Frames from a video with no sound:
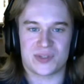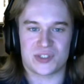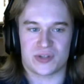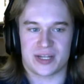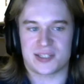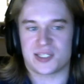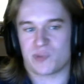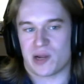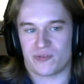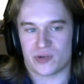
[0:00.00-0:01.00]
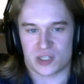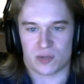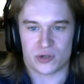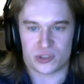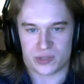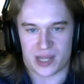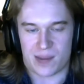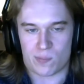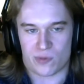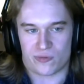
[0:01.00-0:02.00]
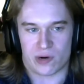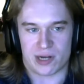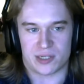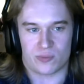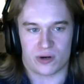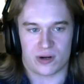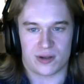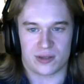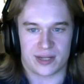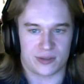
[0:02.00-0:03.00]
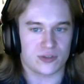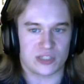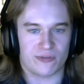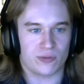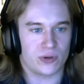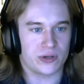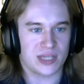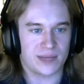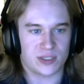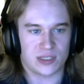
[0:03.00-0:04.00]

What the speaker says: So like this is my first commercial game before I did work on like those several prototypes